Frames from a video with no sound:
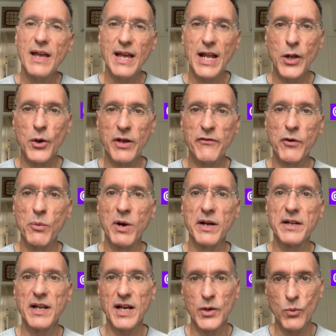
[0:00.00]
Hello
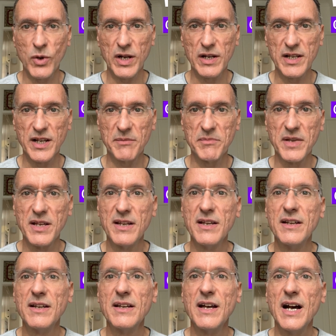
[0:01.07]
everyone and welcome.
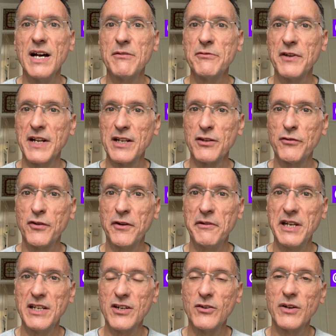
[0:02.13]
I'm Fernando
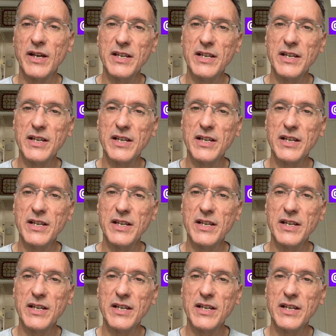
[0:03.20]
Florido,